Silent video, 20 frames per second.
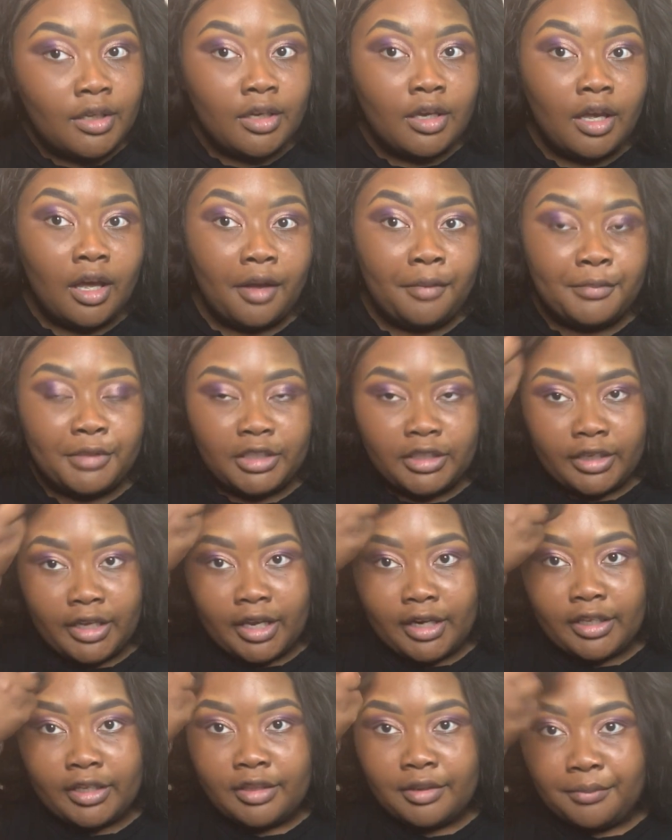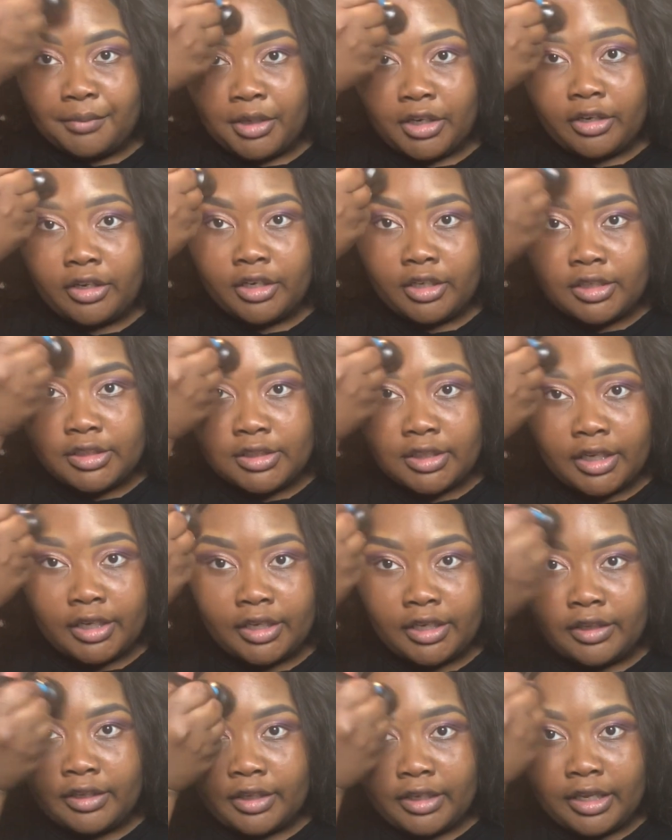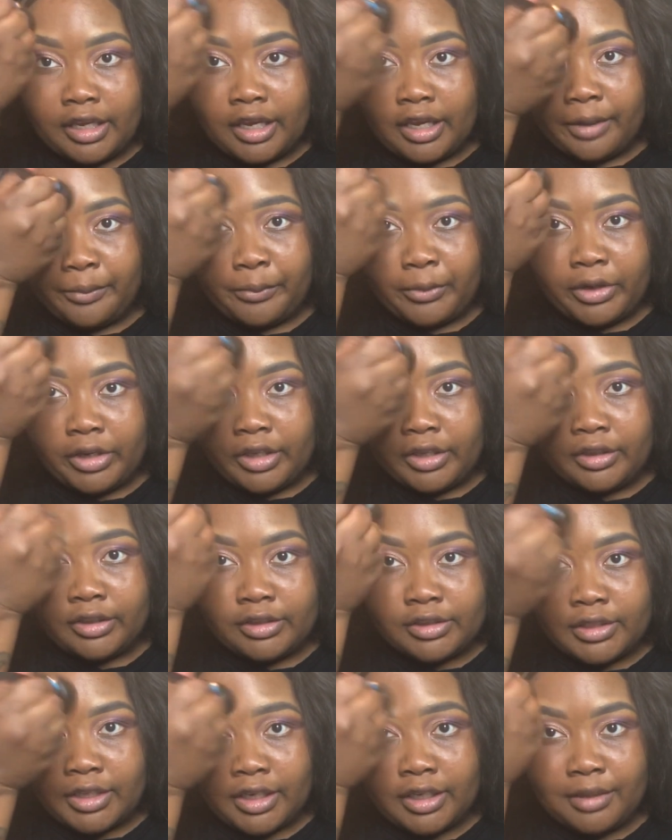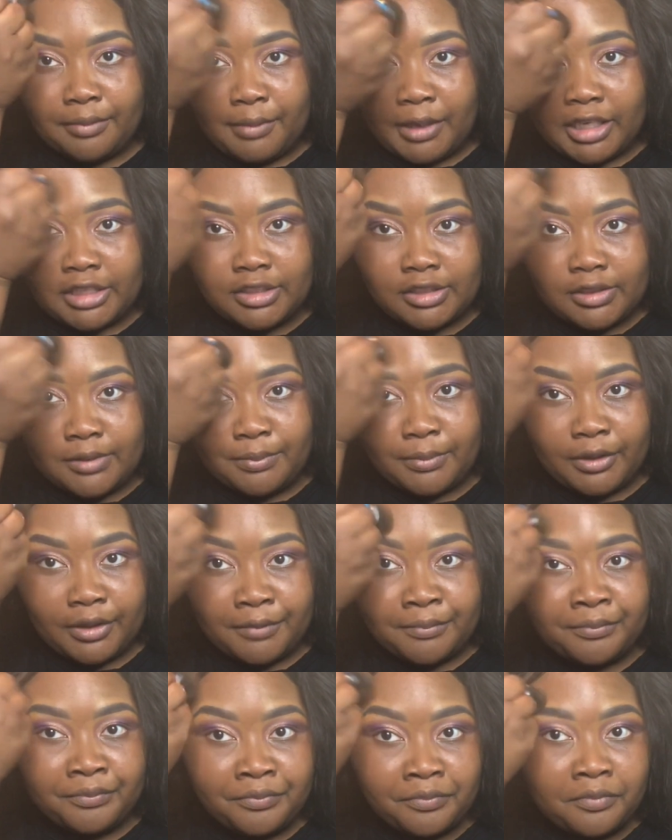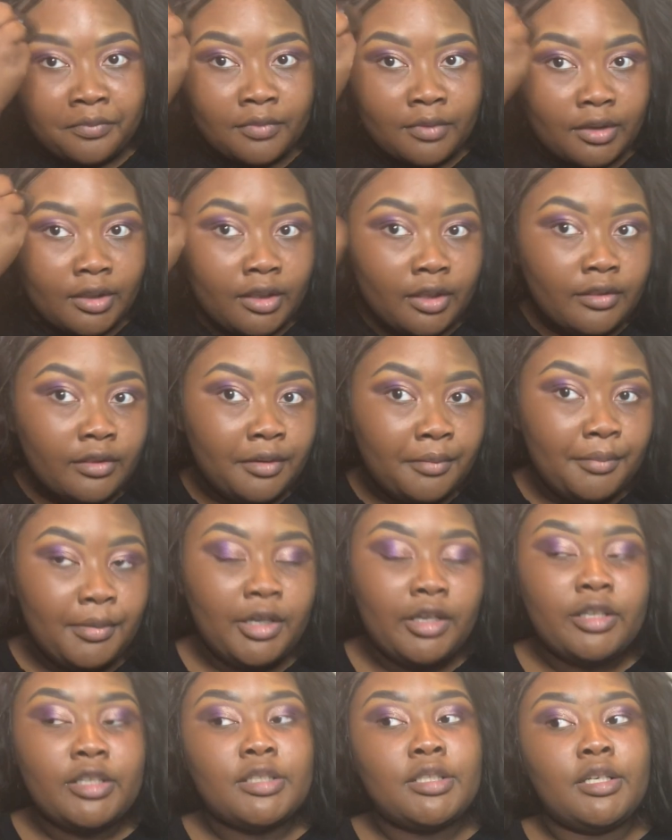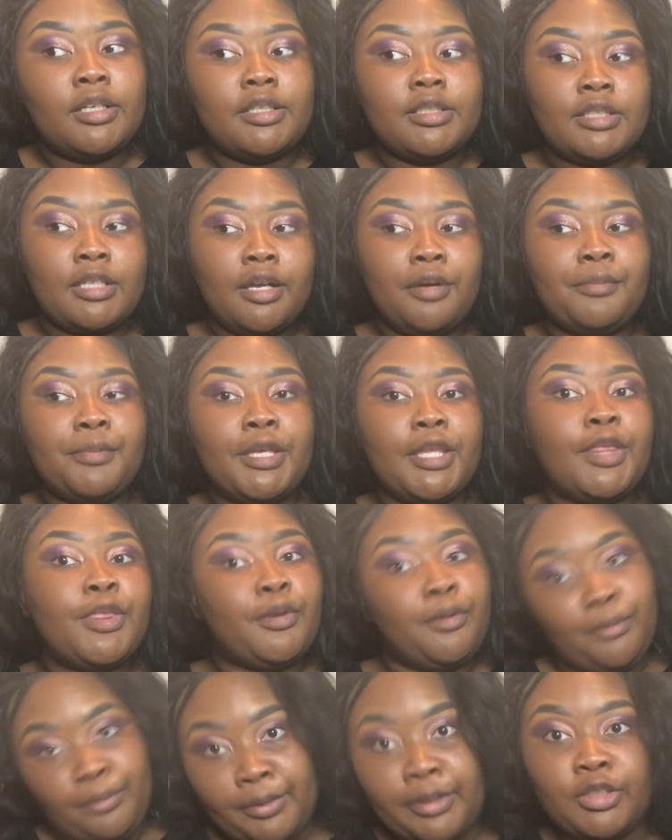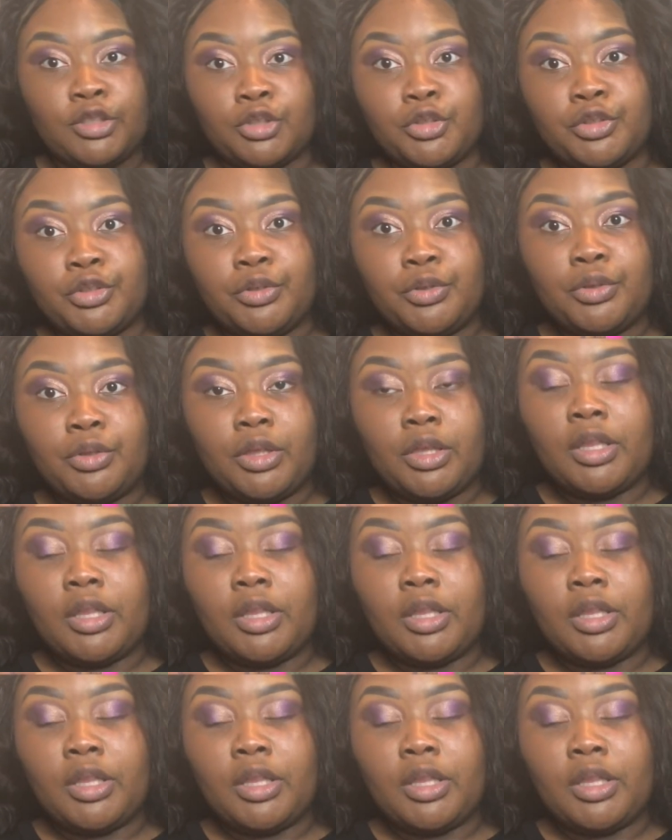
I'm gonna look at it in the mirror because like in the camera it looks like it matches, but the mirror is gonna tell me the real truth,